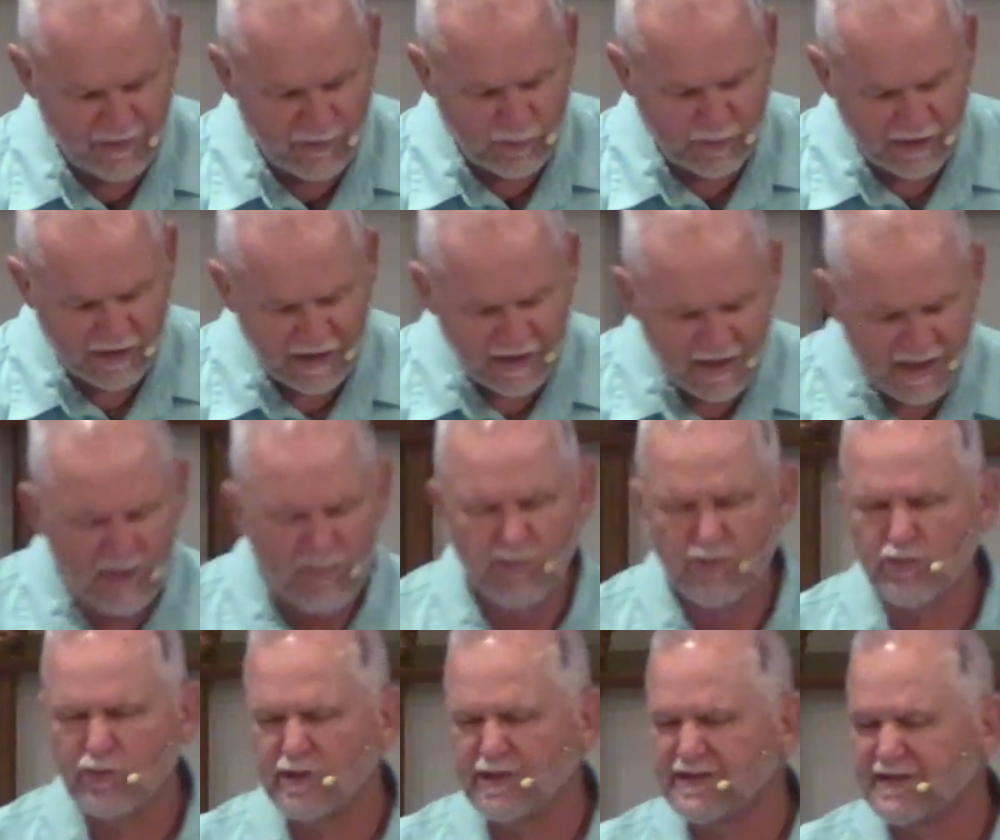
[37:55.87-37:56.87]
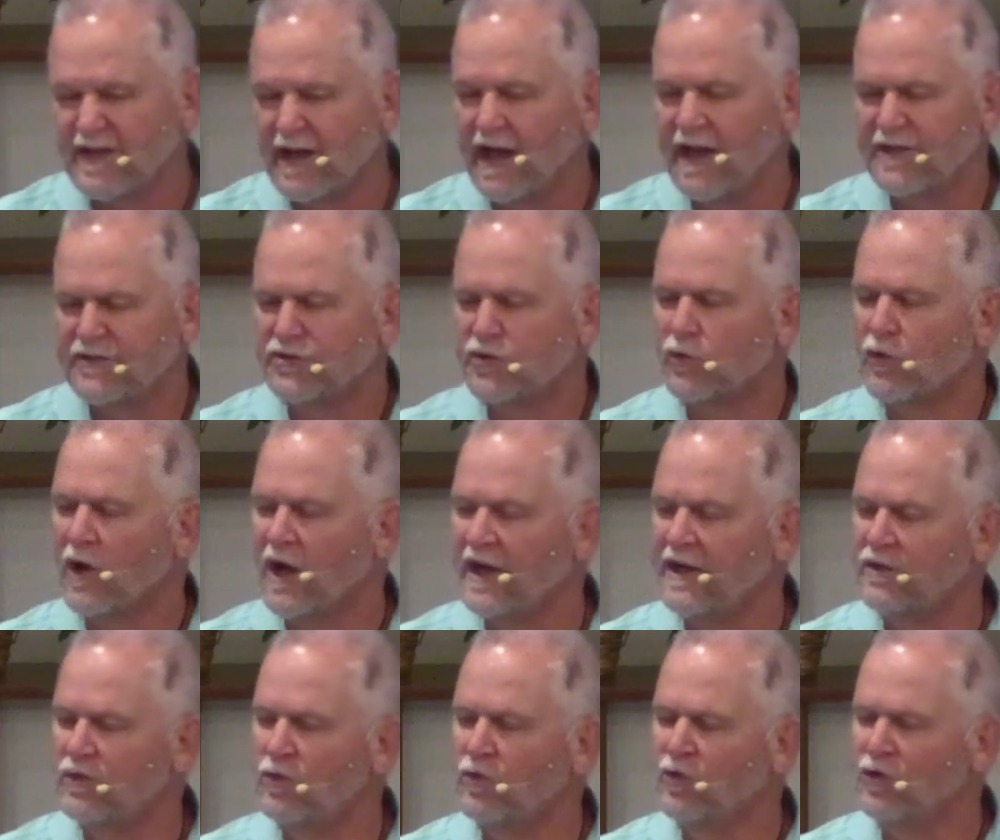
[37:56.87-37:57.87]
He would, he would recite the
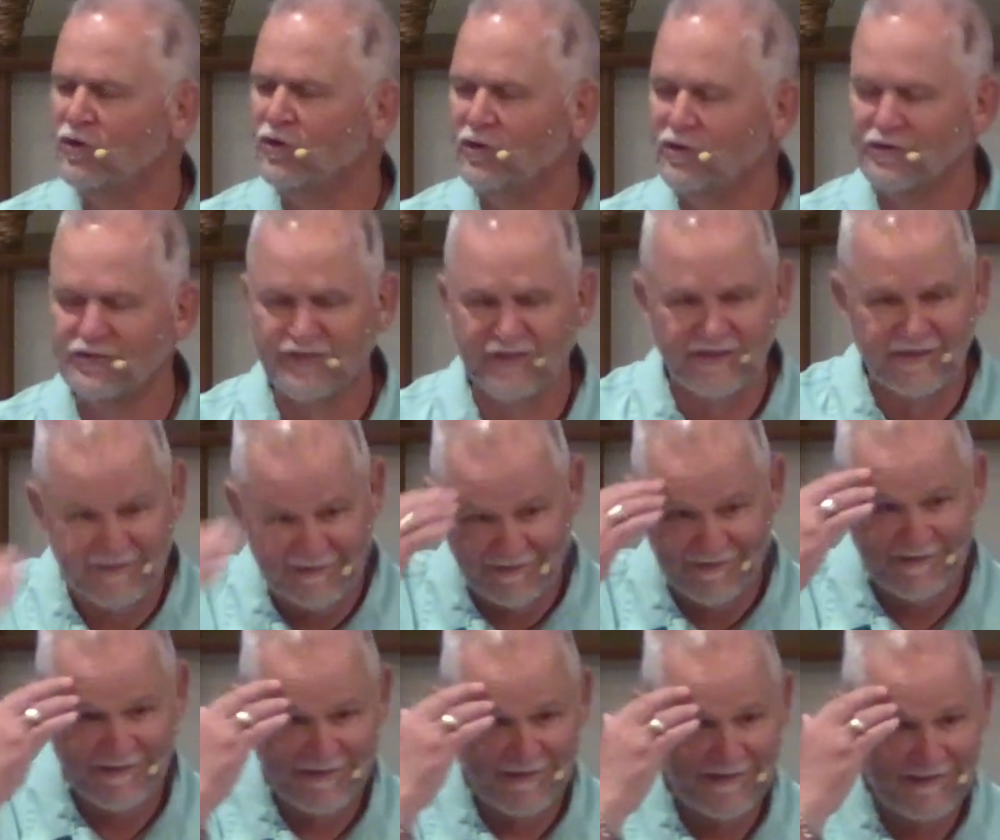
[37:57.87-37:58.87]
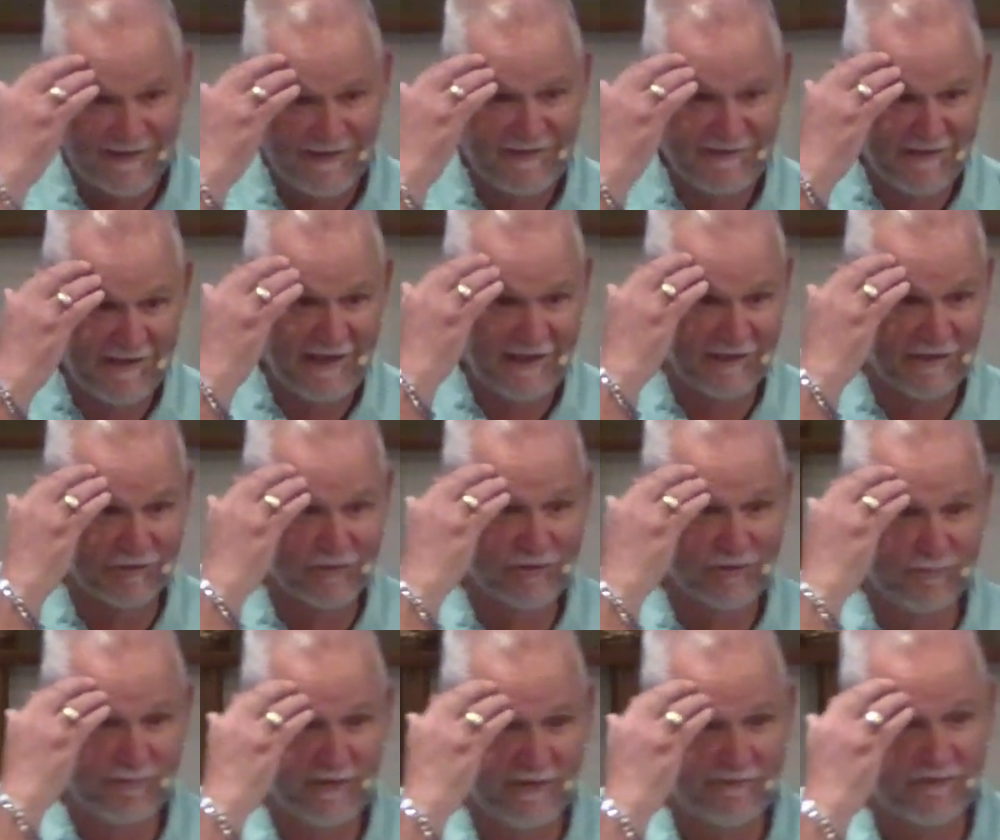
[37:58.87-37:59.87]
right words, he'd, he'd gain a
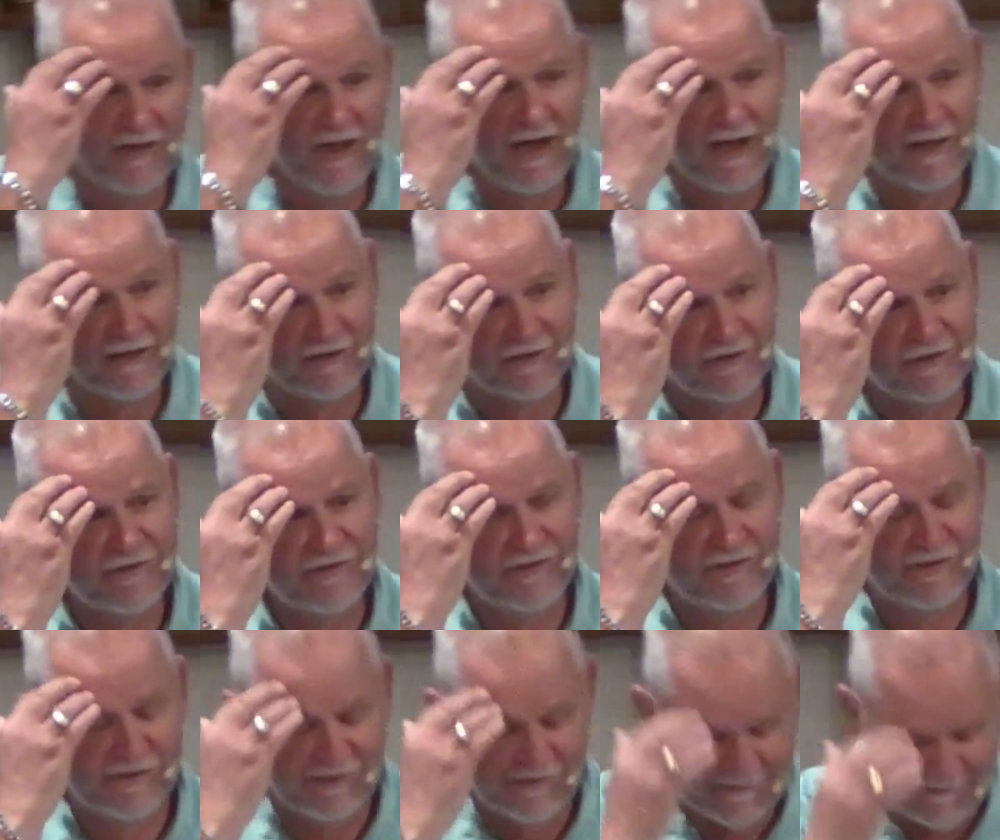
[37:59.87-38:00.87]
little bit of knowledge.